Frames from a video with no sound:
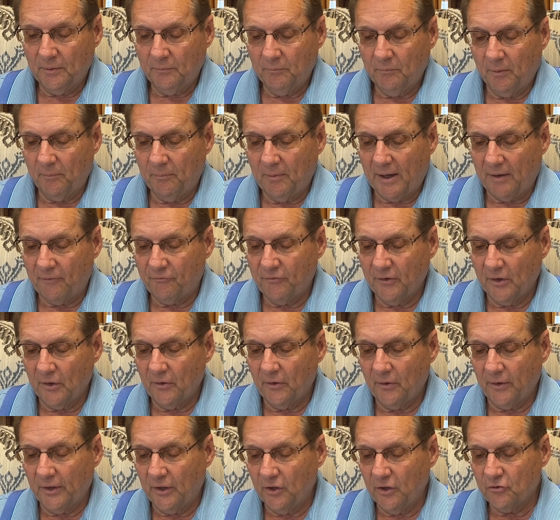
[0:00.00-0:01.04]
But my
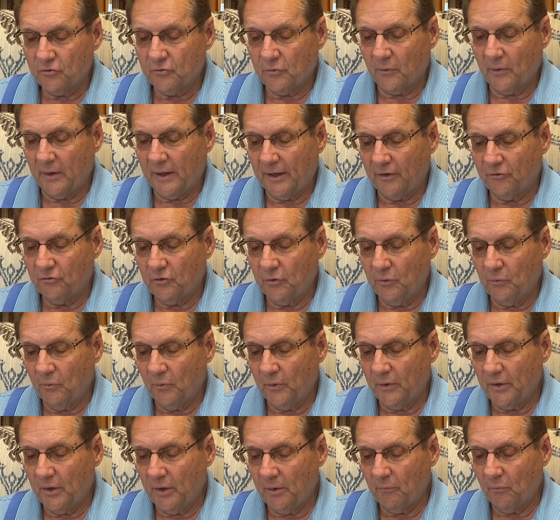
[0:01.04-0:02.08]
fellow Israelites who
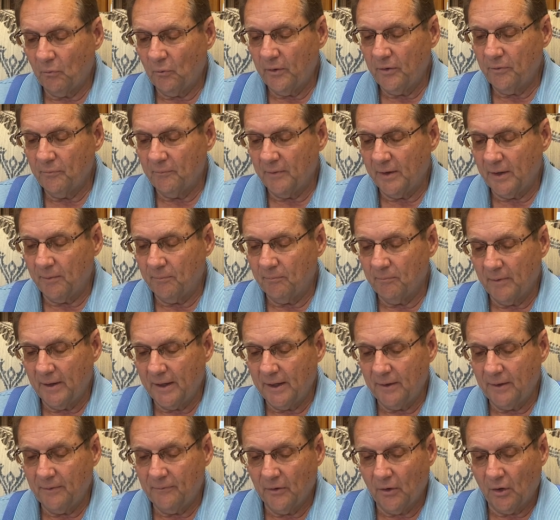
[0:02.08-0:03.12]
went up with me
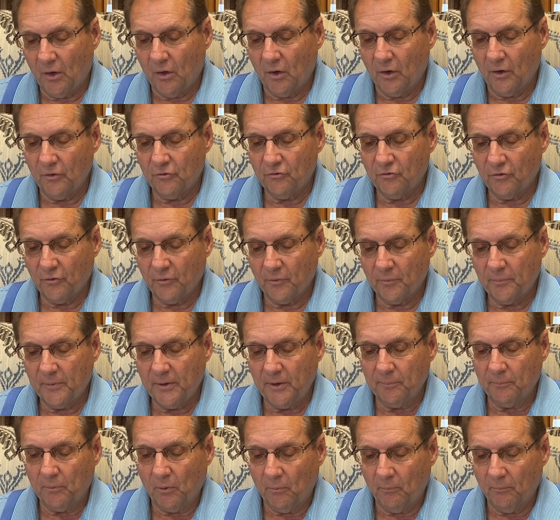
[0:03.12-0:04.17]
made the hearts of the
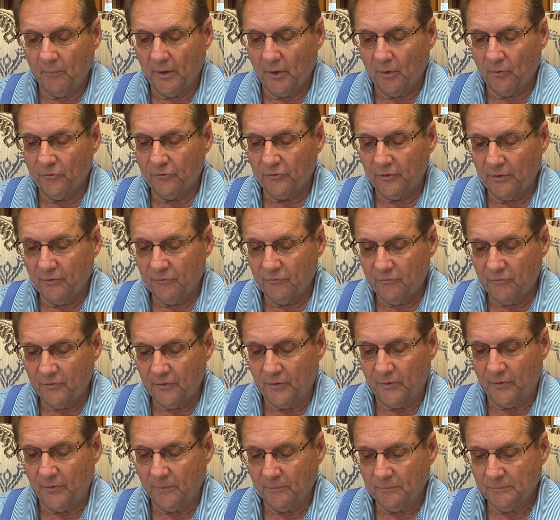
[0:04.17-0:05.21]
people melt in
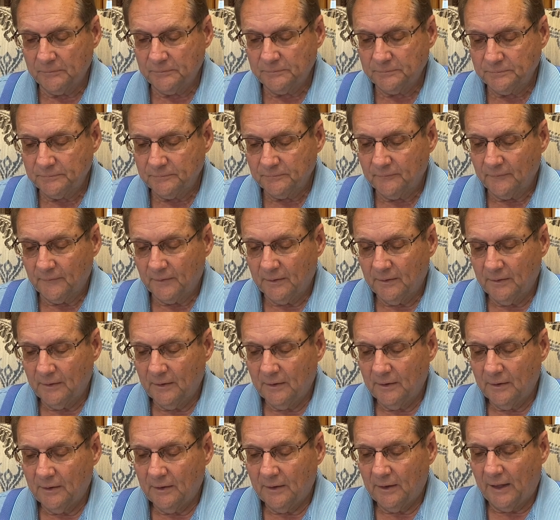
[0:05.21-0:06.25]
fear.
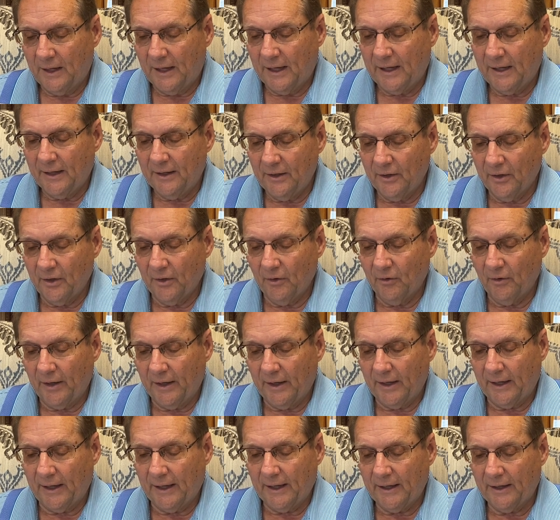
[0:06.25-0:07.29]
I
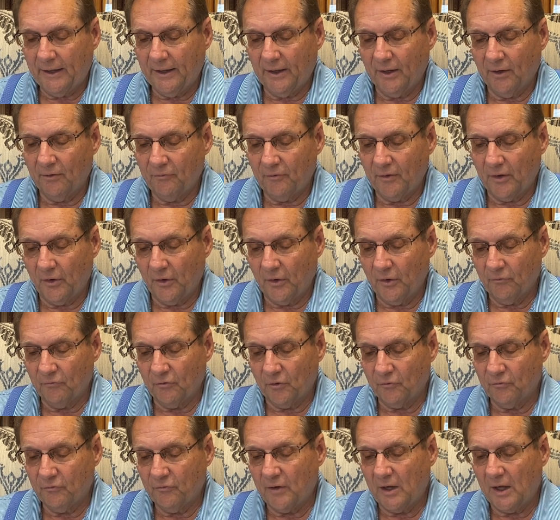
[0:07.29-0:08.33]
have,
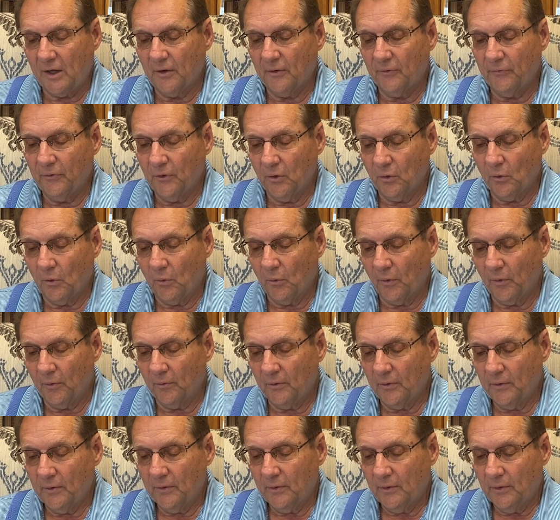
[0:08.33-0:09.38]
however, followed the Lord
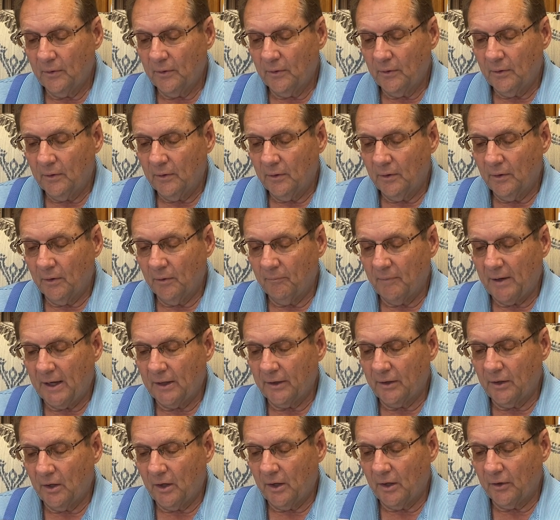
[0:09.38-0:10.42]
my
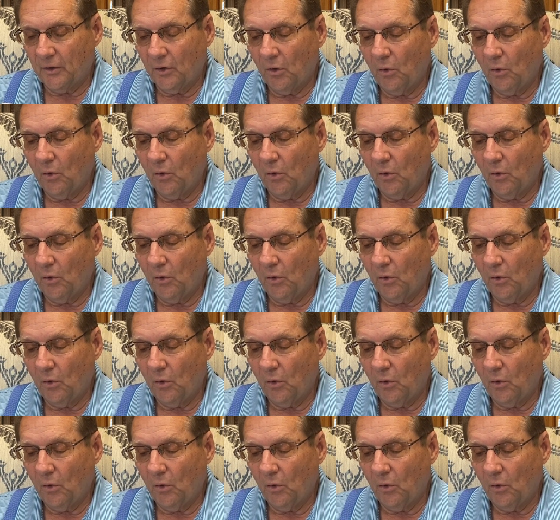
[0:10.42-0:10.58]
God